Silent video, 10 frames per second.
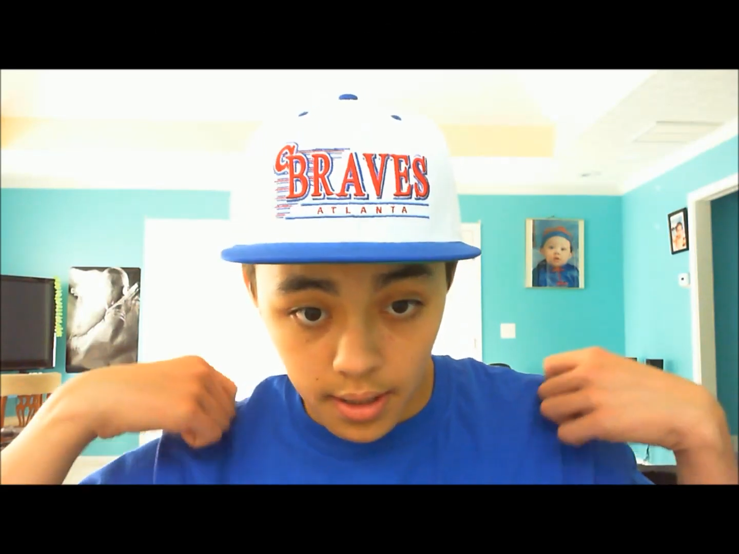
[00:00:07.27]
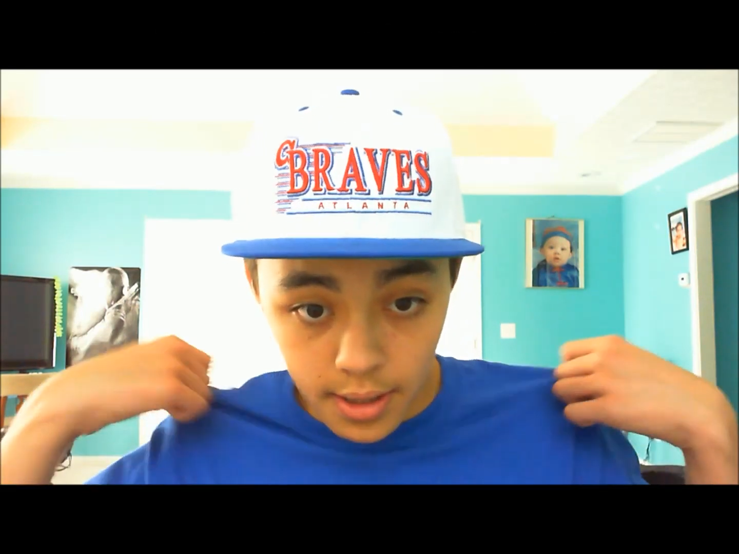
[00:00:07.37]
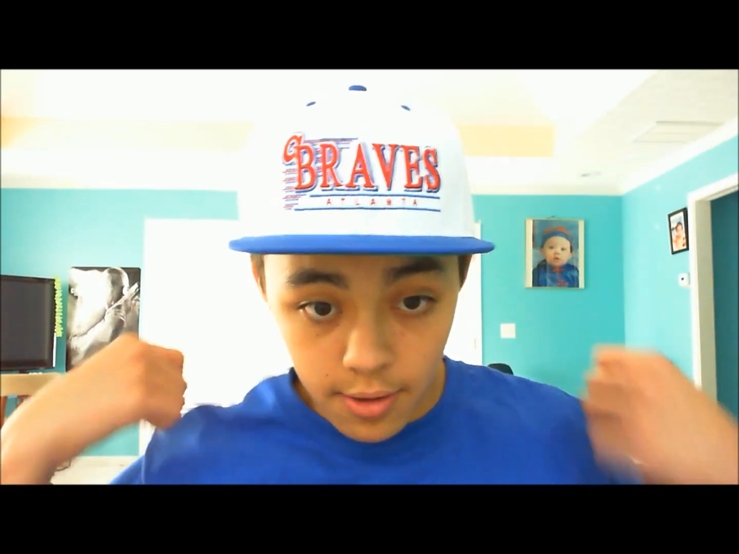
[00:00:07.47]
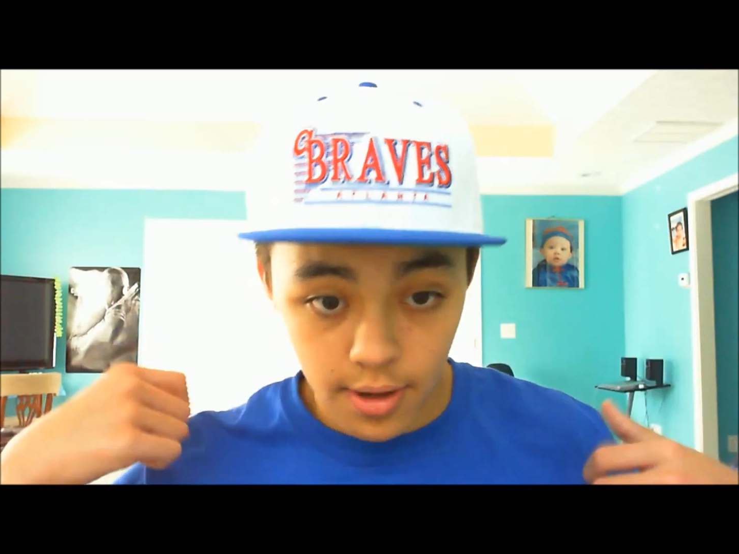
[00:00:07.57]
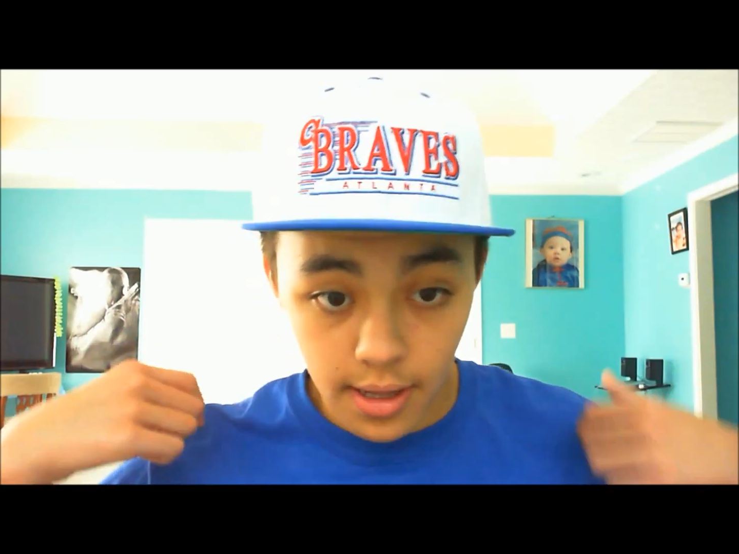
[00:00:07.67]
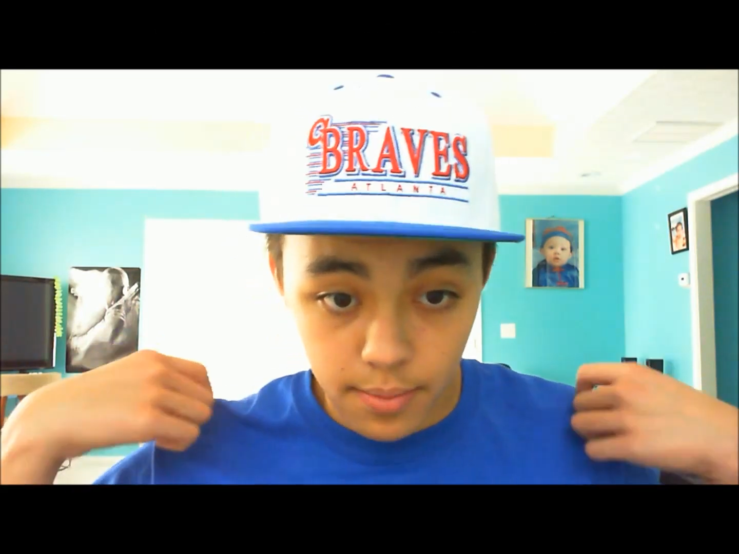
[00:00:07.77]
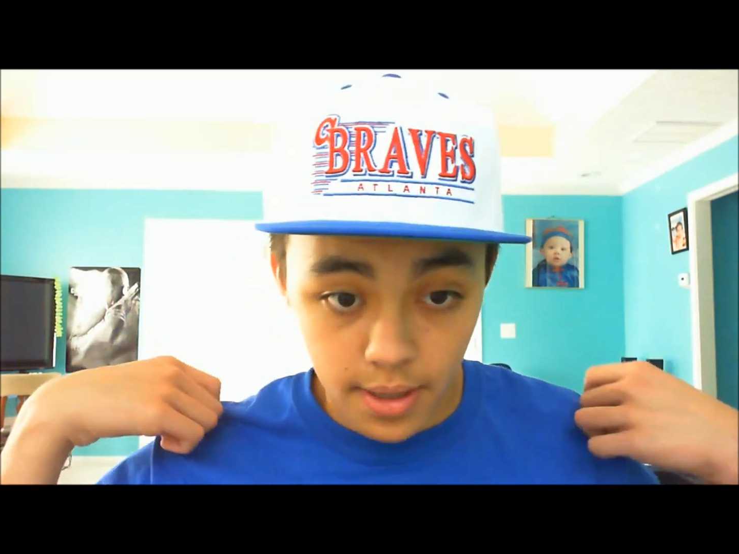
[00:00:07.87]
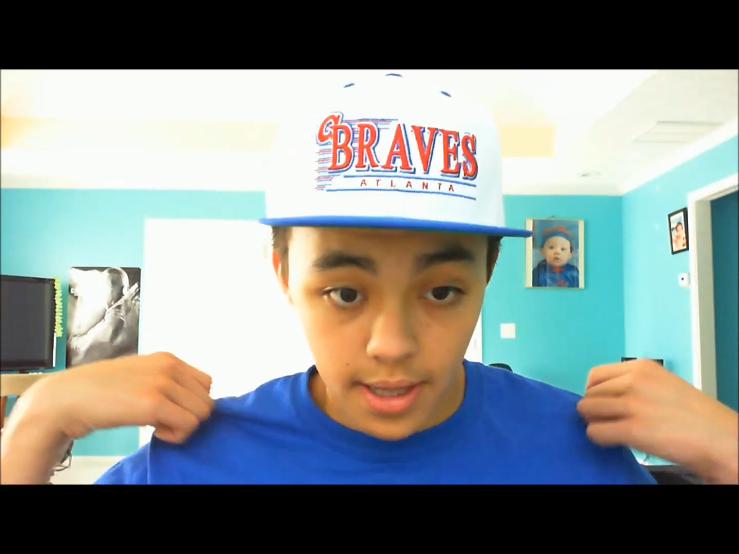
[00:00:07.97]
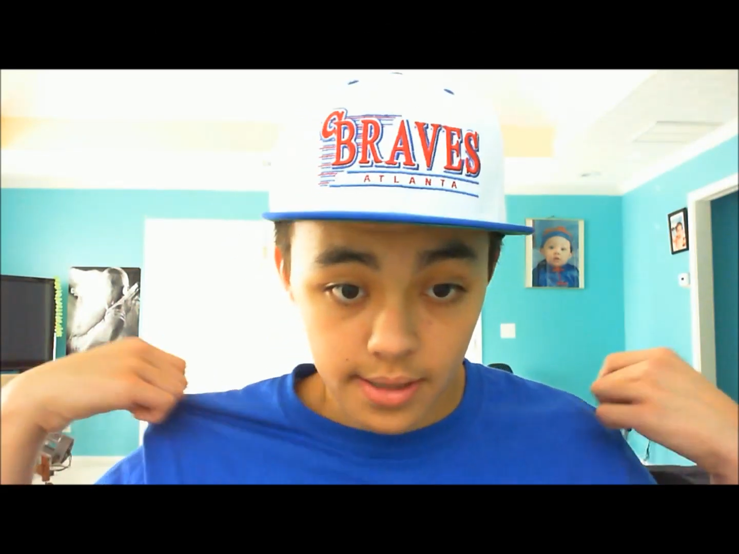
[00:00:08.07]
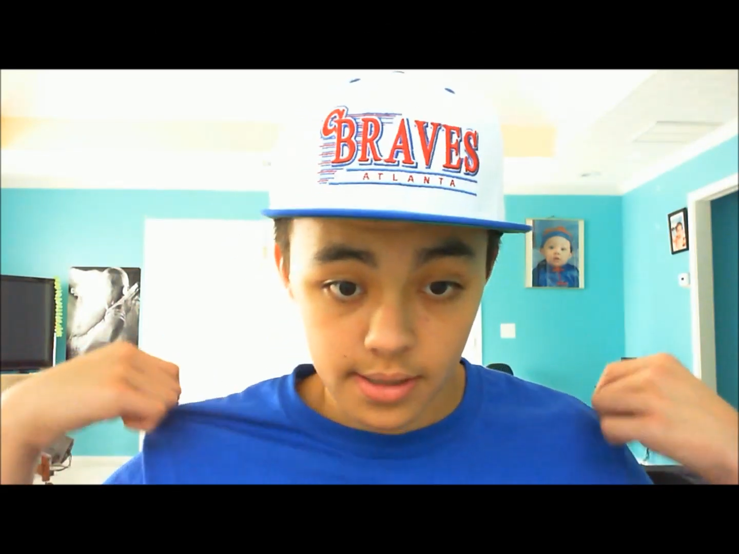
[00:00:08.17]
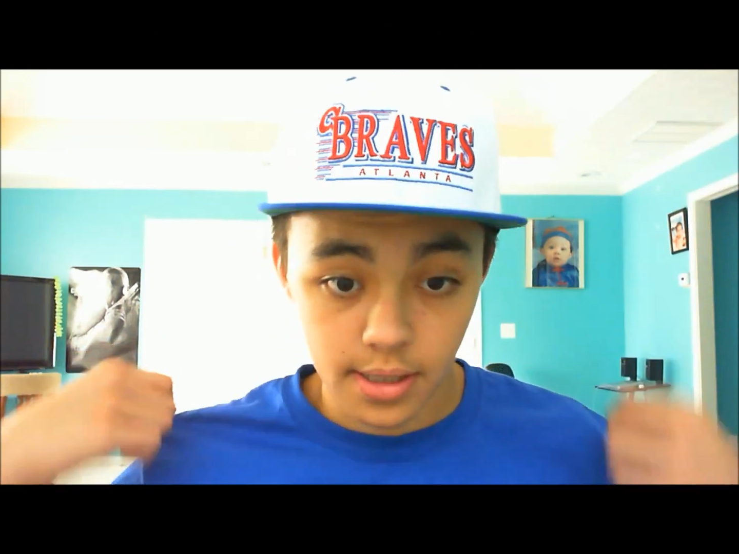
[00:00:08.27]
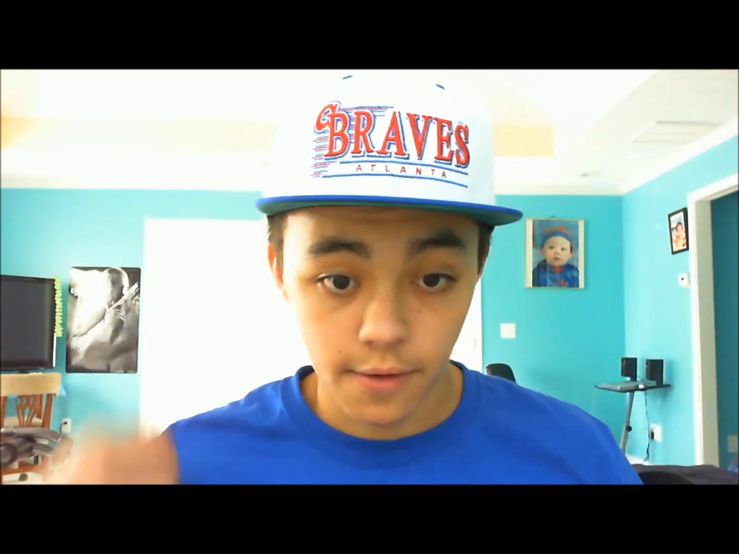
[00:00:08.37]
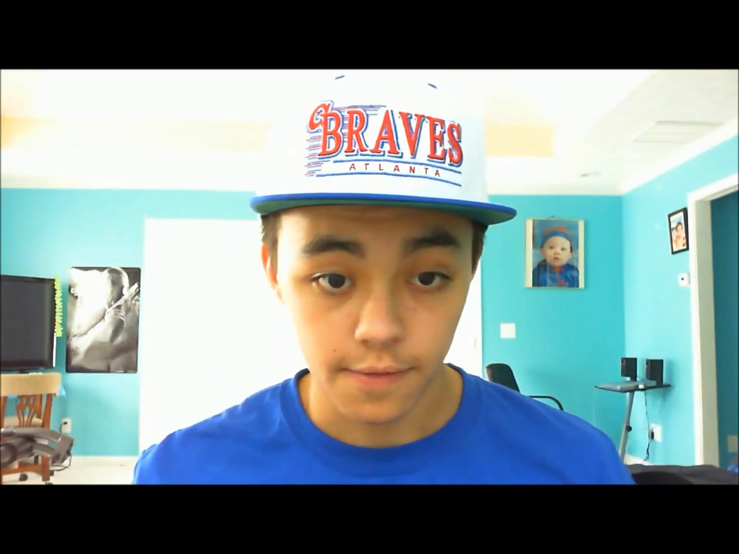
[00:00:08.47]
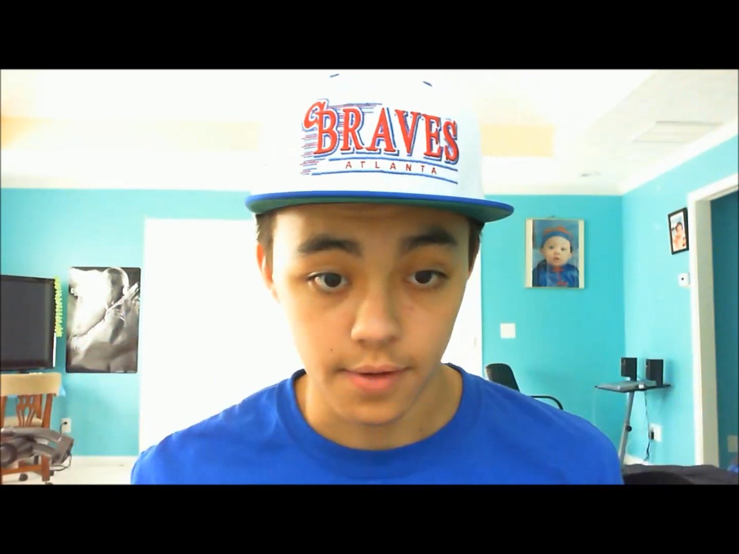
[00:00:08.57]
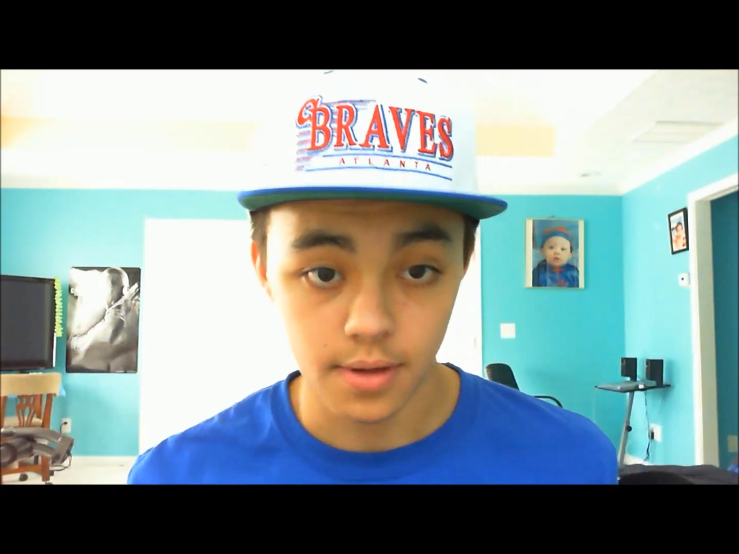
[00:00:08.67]
I think you guys might like this
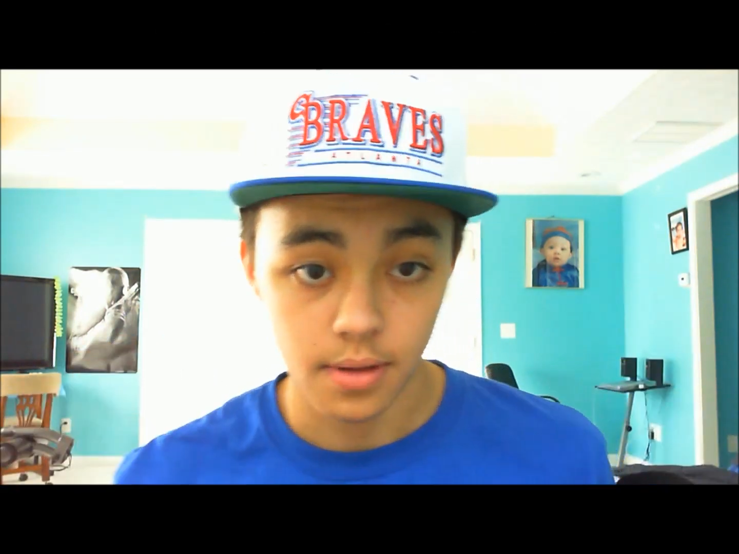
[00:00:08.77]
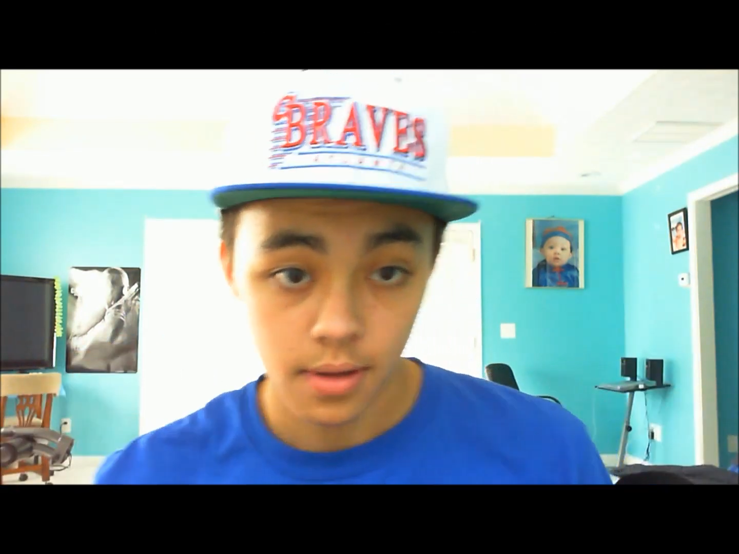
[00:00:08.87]
outfit.